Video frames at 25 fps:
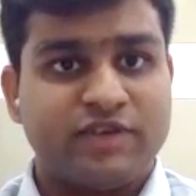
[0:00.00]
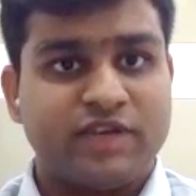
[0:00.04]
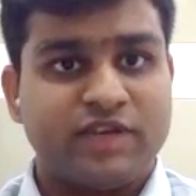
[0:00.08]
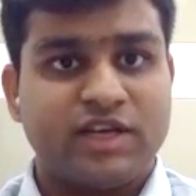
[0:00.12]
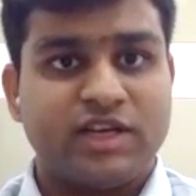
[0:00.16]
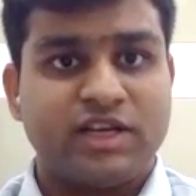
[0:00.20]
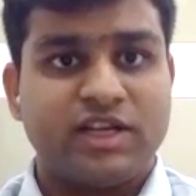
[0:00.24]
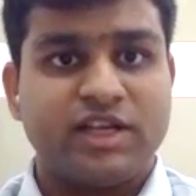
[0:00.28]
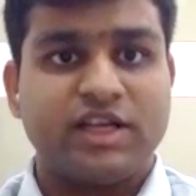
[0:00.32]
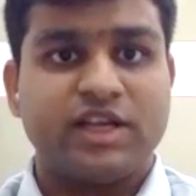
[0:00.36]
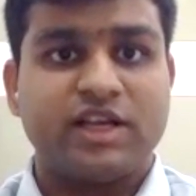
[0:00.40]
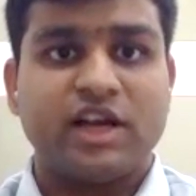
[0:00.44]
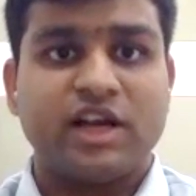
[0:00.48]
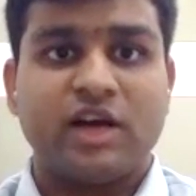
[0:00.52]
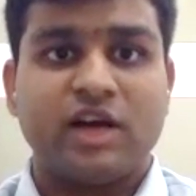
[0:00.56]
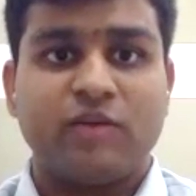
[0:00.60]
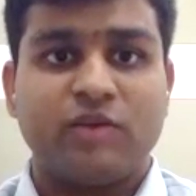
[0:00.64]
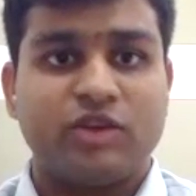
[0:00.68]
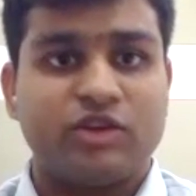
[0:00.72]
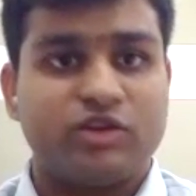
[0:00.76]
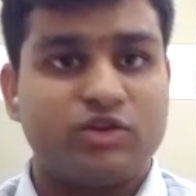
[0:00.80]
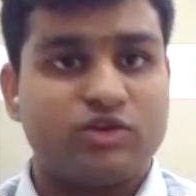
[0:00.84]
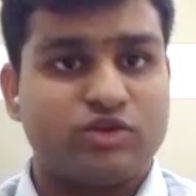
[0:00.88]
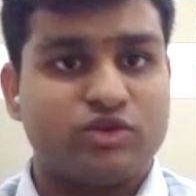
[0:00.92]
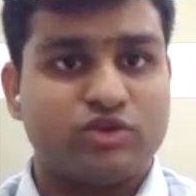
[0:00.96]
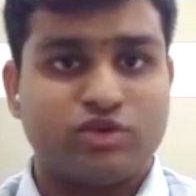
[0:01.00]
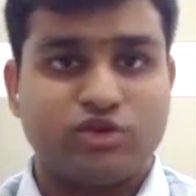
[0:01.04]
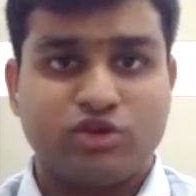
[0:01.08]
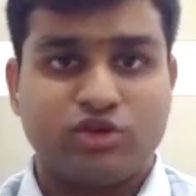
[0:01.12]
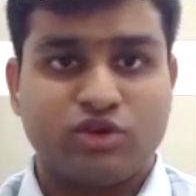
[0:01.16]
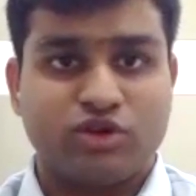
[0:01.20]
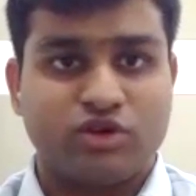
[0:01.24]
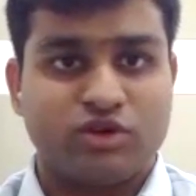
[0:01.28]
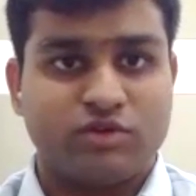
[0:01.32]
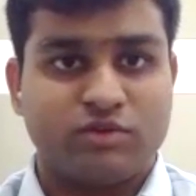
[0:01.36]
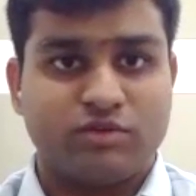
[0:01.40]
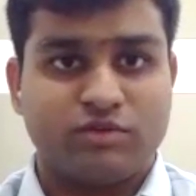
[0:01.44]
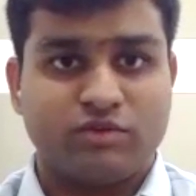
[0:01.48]
Definitely, grammar, you should
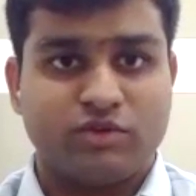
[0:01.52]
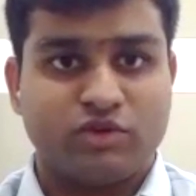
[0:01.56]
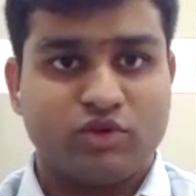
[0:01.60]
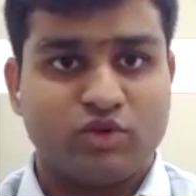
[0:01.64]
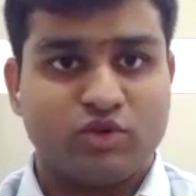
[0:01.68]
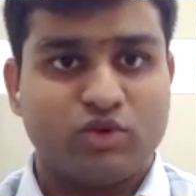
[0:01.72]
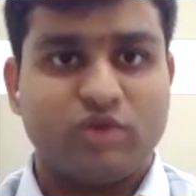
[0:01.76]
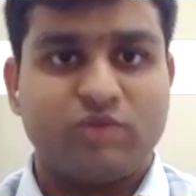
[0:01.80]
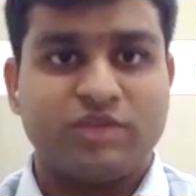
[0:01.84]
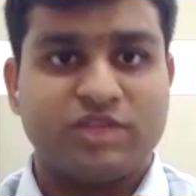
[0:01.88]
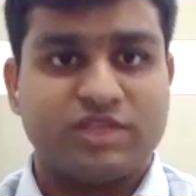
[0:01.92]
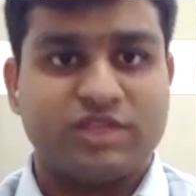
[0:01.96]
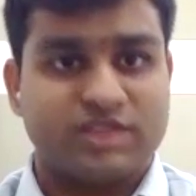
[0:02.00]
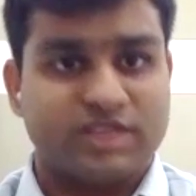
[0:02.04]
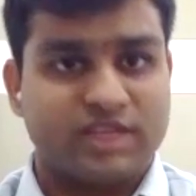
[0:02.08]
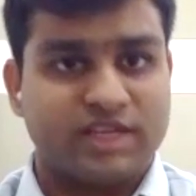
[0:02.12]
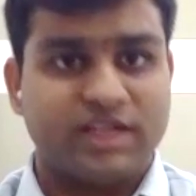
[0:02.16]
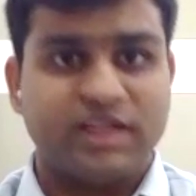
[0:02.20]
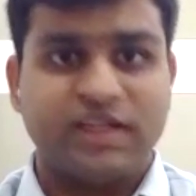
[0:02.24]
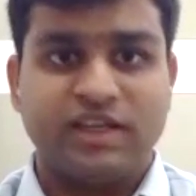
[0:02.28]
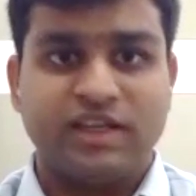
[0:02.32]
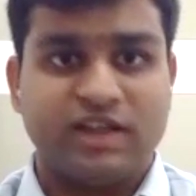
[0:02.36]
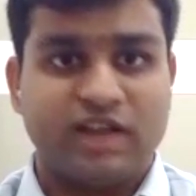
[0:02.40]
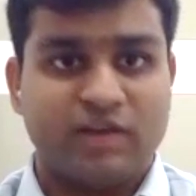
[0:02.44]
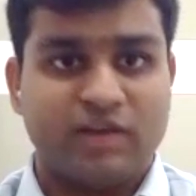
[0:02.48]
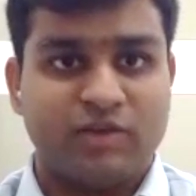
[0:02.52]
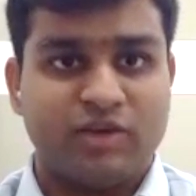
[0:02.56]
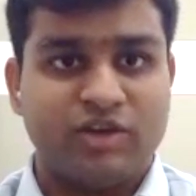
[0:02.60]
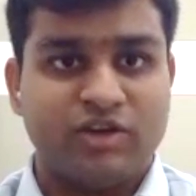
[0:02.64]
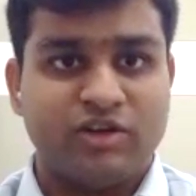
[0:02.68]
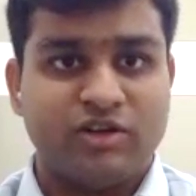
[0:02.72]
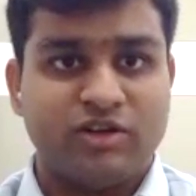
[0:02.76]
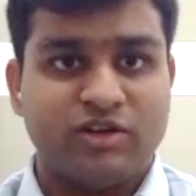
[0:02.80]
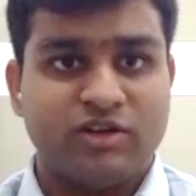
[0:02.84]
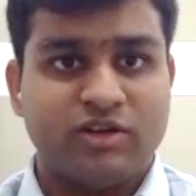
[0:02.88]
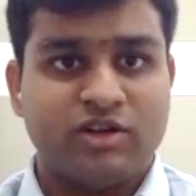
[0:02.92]
not do a mistake in grammar.